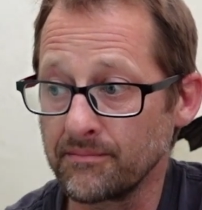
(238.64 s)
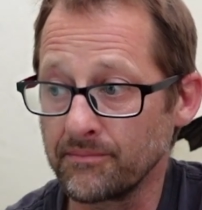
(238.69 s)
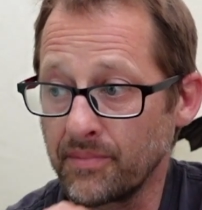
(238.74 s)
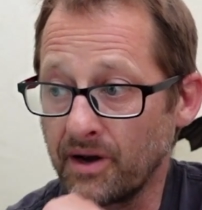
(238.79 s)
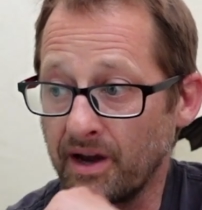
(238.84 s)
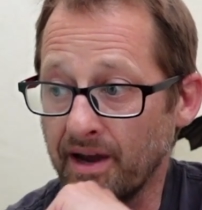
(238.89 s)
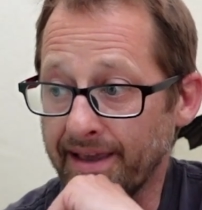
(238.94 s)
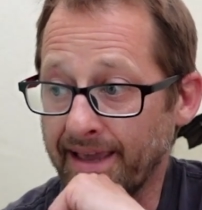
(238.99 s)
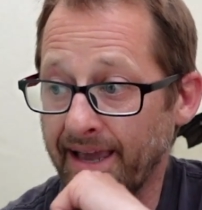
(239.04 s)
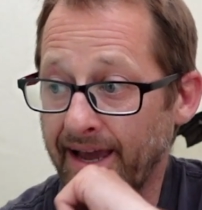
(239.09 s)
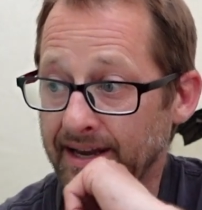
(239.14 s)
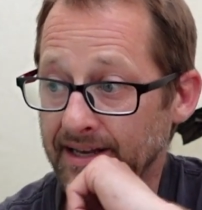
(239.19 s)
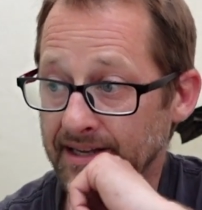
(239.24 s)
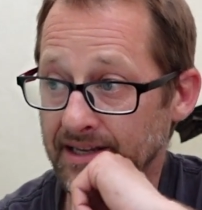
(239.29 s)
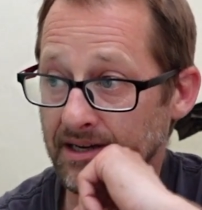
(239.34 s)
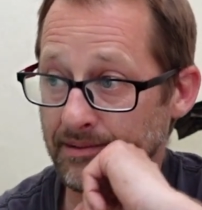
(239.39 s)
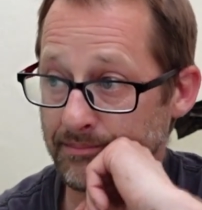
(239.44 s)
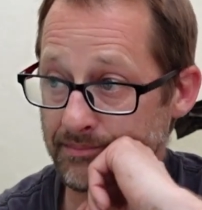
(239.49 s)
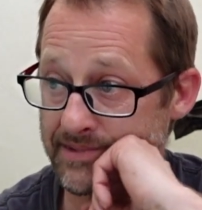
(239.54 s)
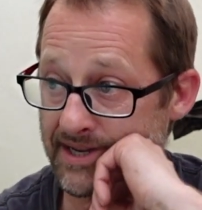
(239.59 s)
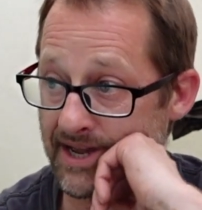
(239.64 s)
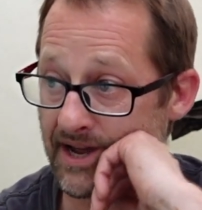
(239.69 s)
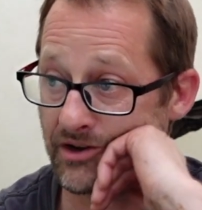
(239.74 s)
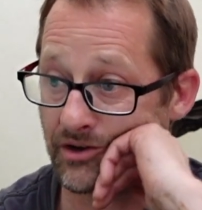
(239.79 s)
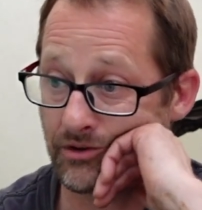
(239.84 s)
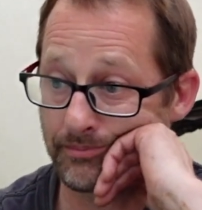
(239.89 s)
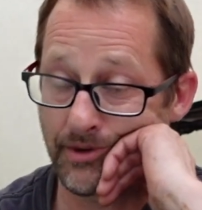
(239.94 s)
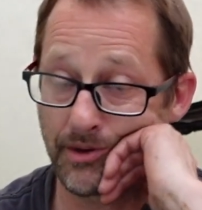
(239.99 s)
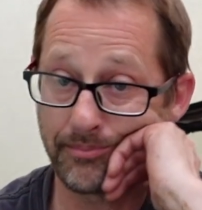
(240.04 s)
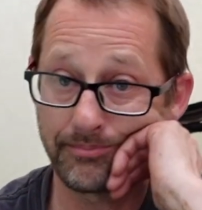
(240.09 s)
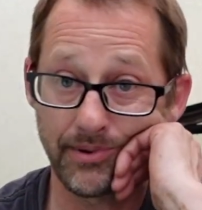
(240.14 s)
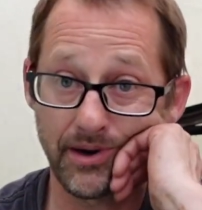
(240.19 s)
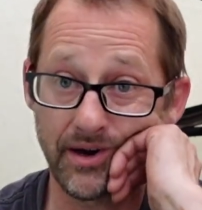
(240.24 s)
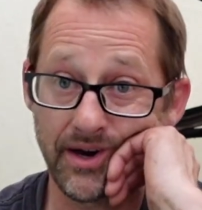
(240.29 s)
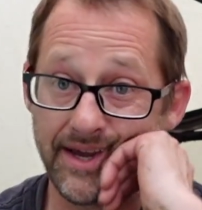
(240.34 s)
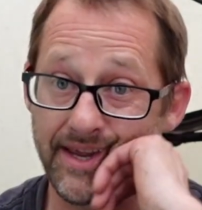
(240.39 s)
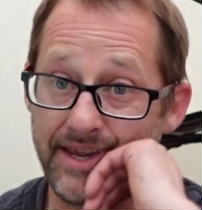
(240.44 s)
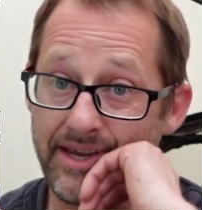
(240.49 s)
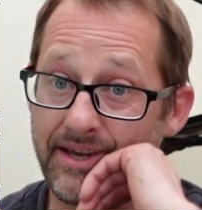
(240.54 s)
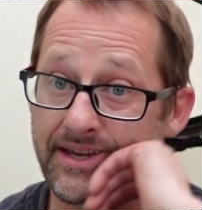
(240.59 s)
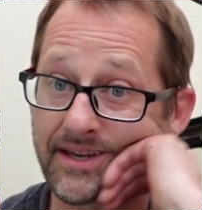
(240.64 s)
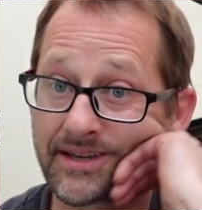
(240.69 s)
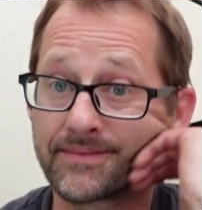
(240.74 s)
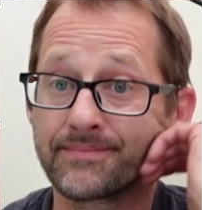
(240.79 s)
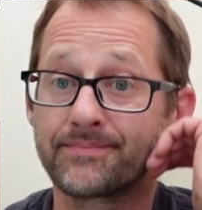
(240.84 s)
But I can come down on my bike